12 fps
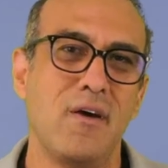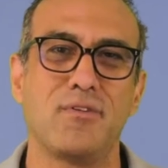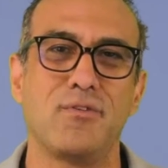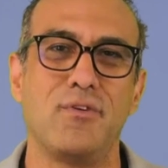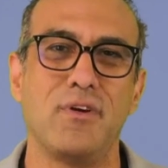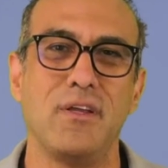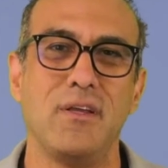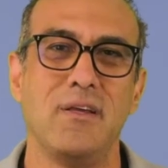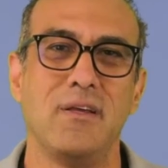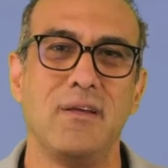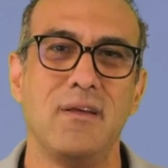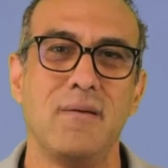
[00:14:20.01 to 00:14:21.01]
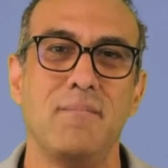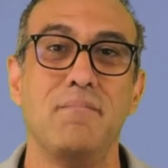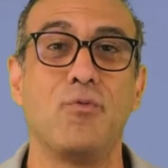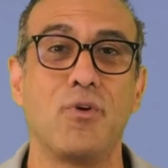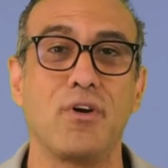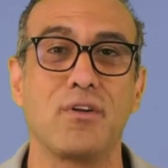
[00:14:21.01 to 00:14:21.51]
Moral of the story,
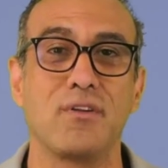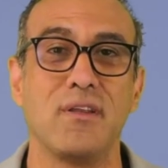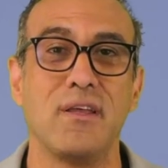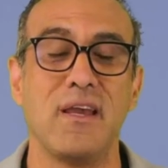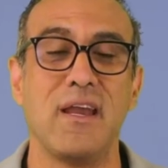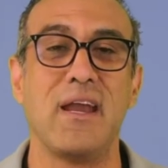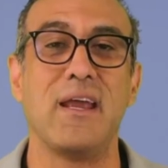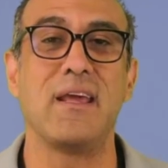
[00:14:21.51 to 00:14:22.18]
medical works.